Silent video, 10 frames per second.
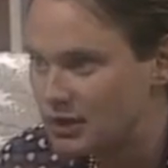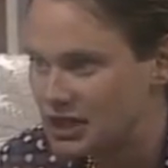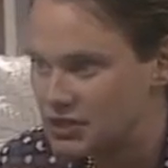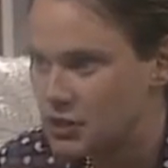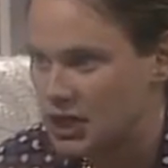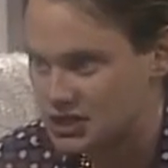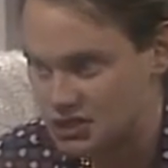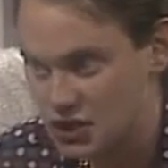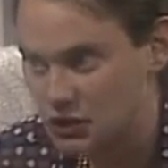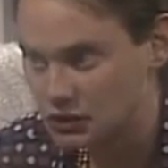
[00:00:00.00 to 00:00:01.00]
when you took a
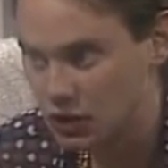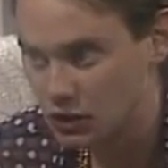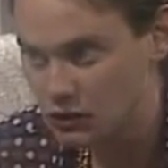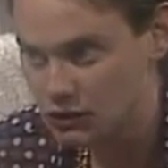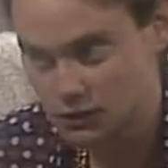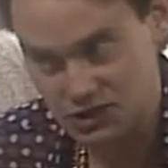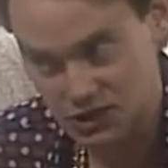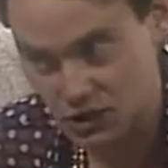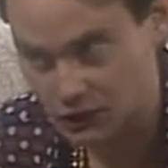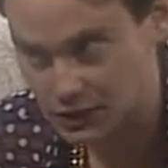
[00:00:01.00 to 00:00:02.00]
certain girl to a
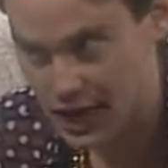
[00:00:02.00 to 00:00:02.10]
certain